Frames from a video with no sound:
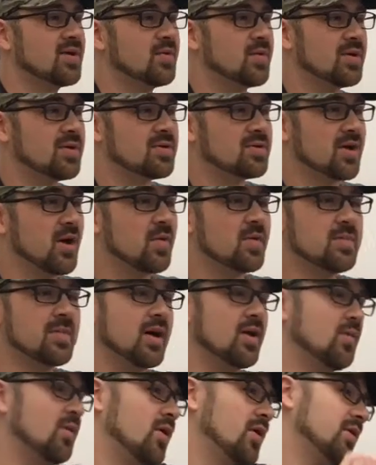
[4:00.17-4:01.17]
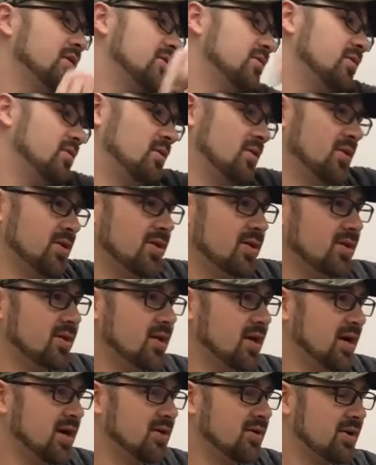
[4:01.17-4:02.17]
that we thought we might want on our
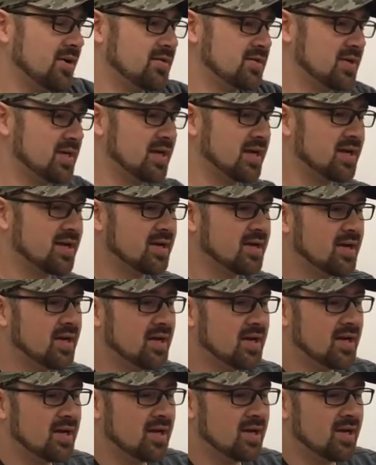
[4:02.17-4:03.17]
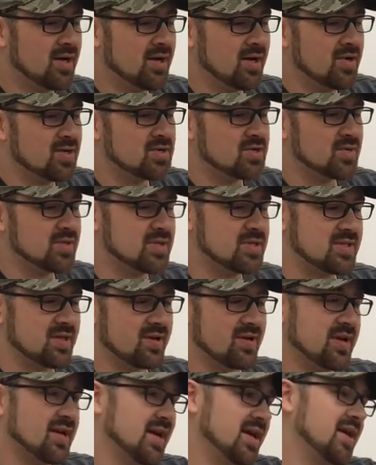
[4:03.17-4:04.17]
hike around the lake. So we
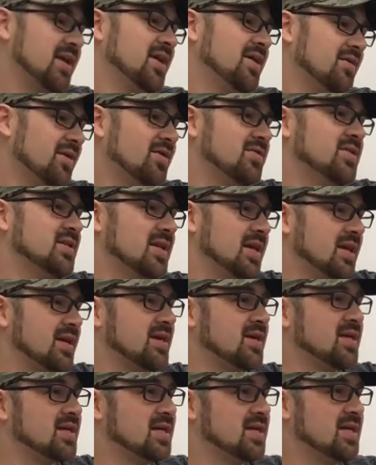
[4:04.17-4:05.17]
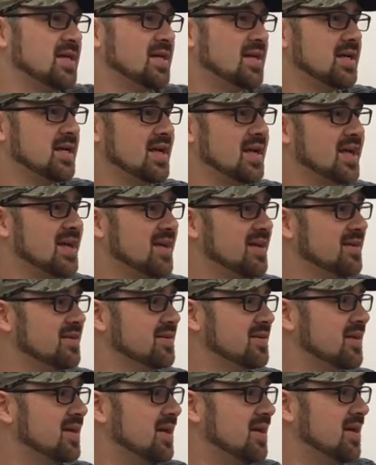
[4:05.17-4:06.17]
started hiking around the lake, and
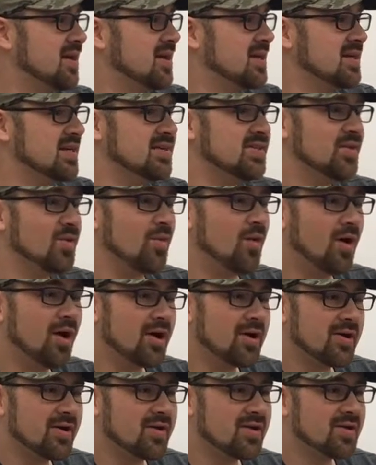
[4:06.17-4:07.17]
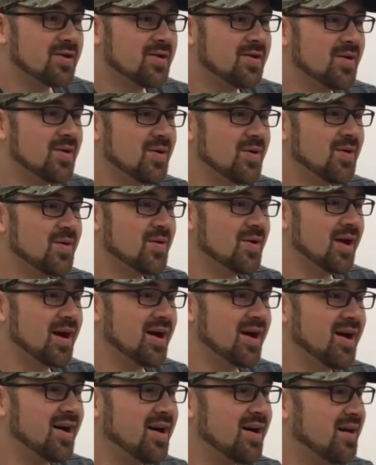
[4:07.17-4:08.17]
in the water,
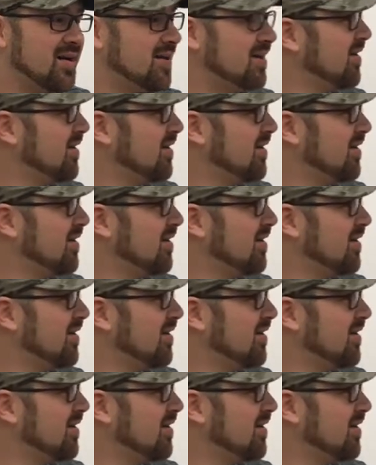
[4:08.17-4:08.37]
uh,